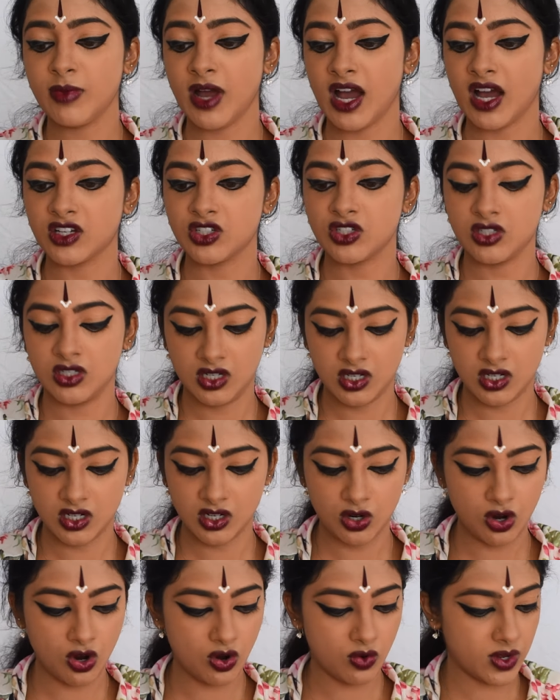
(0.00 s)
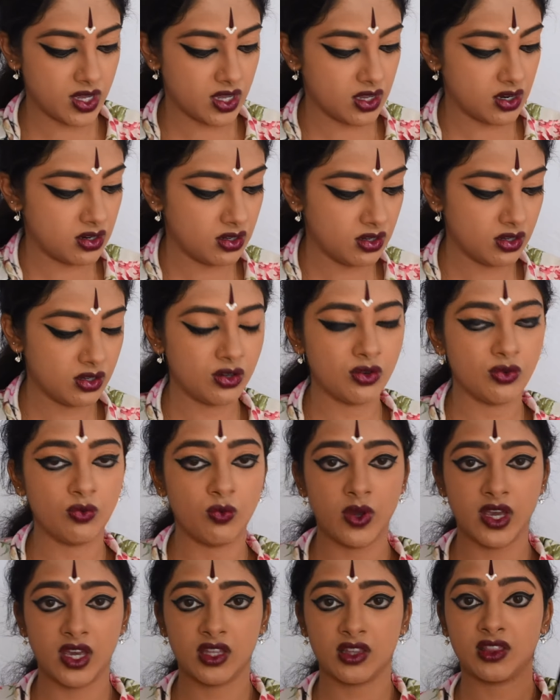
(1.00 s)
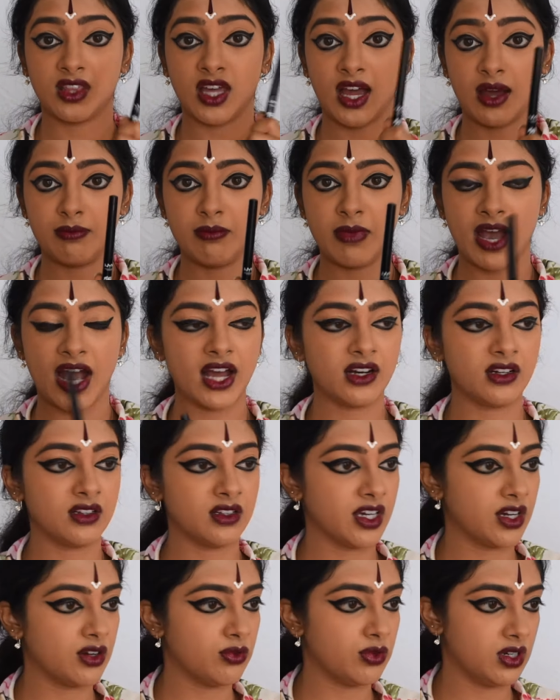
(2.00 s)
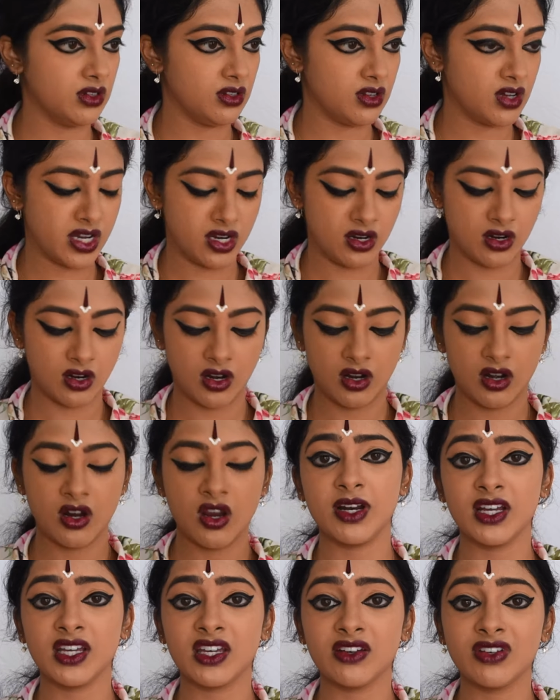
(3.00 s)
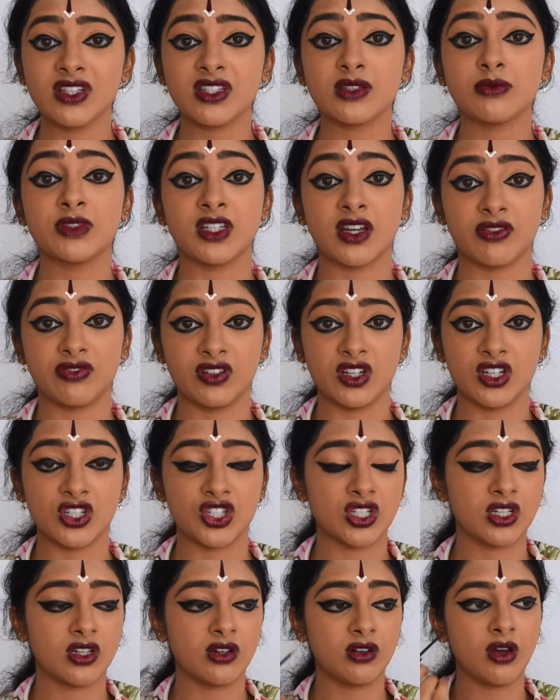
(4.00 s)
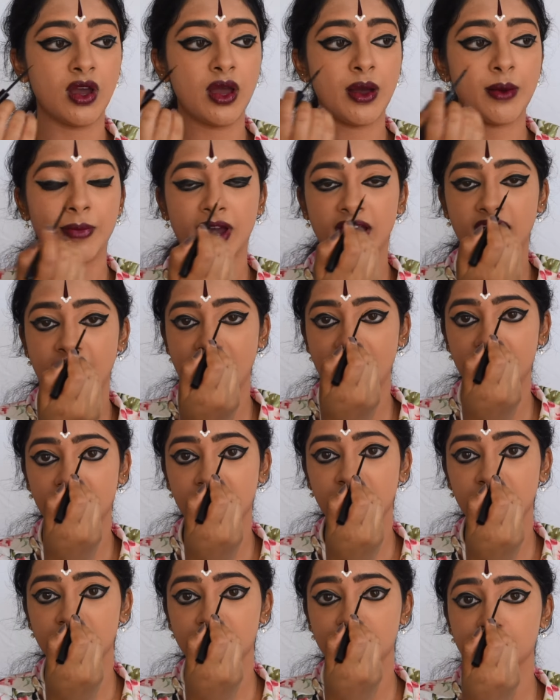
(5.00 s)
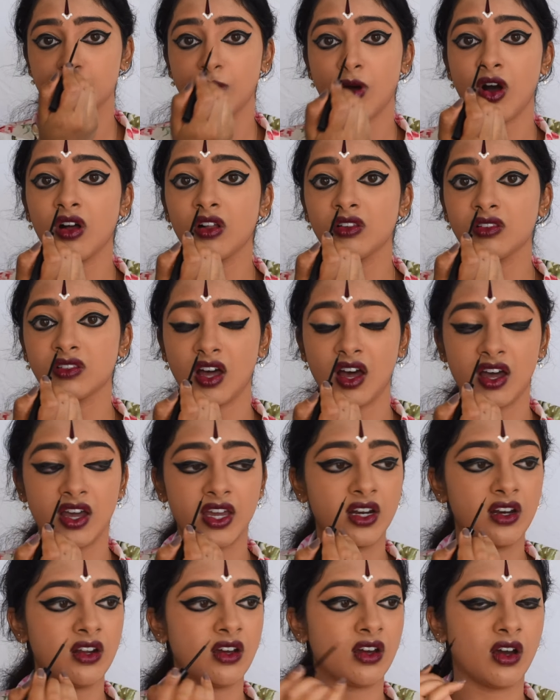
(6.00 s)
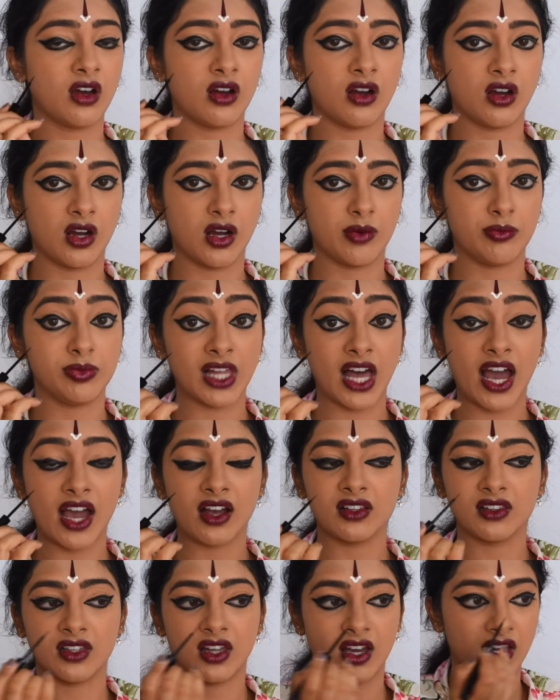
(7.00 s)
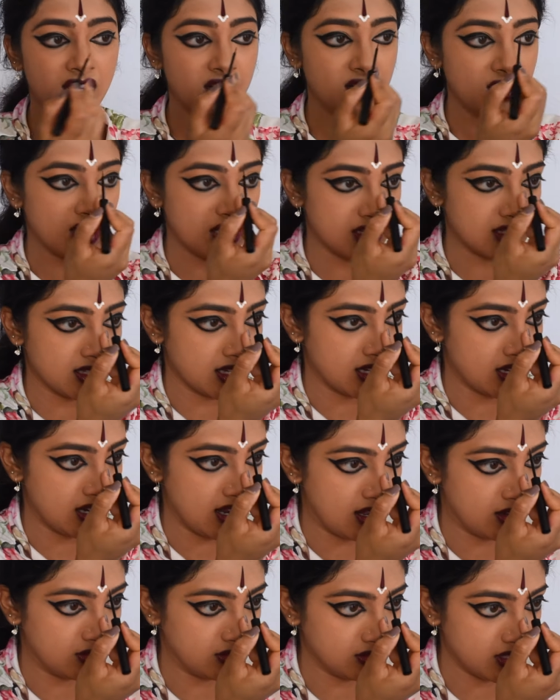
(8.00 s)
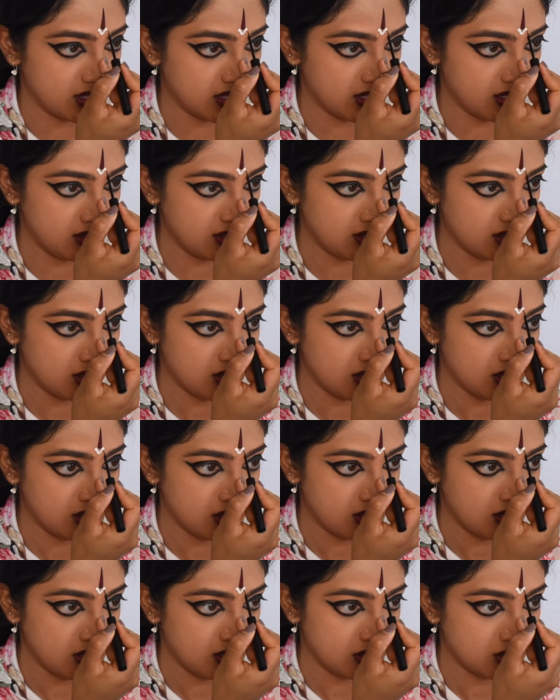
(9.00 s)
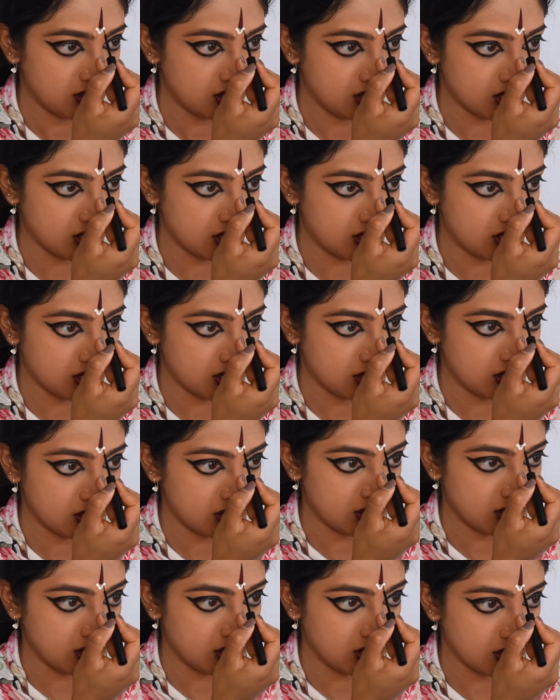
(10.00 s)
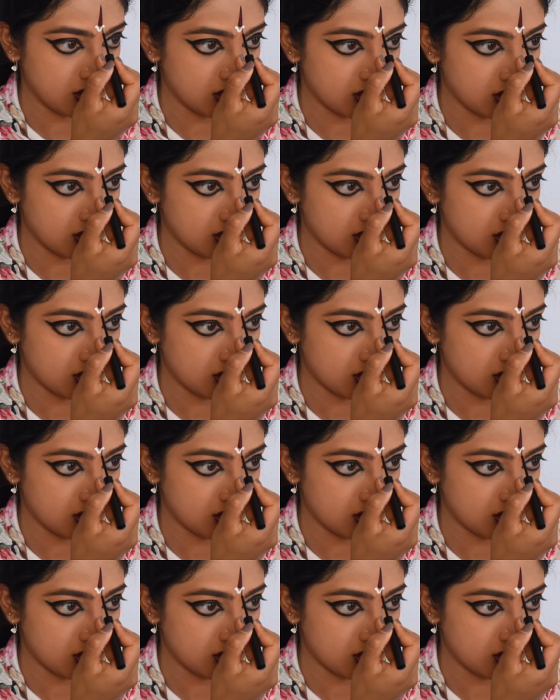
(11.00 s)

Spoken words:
I'm actually gonna go in with that matte liquid liner. I'm gonna give it some definition by adding a small line, a black line as like an outline, just underneath